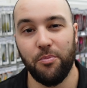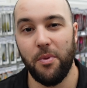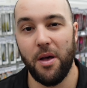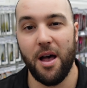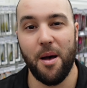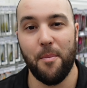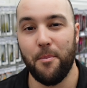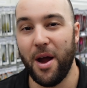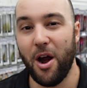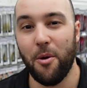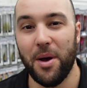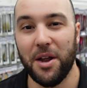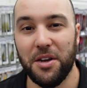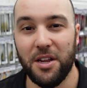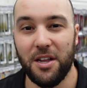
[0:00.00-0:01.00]

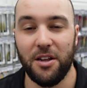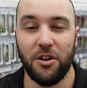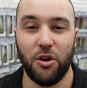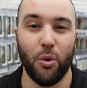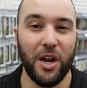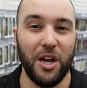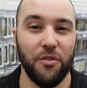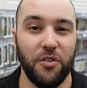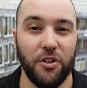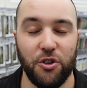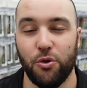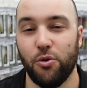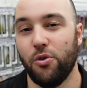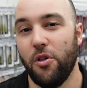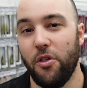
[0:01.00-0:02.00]
barramundi,
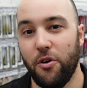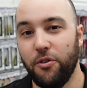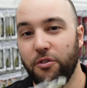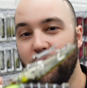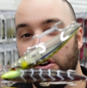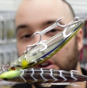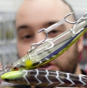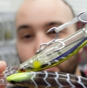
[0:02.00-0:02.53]
queenfish, all of those kind of